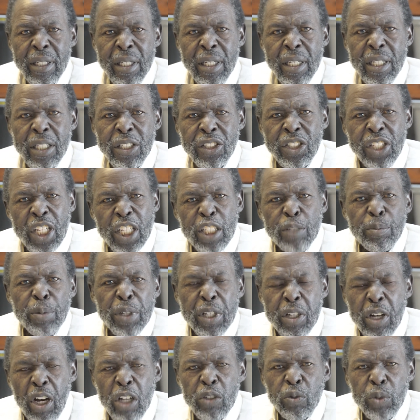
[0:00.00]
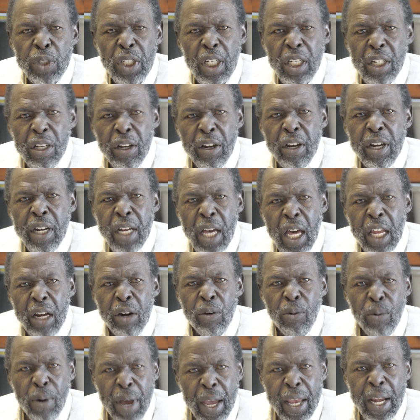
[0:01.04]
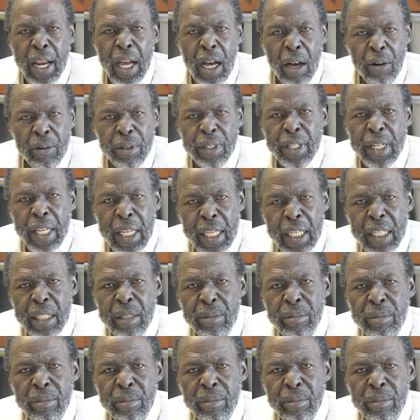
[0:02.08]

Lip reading: just because we learned how to write our name.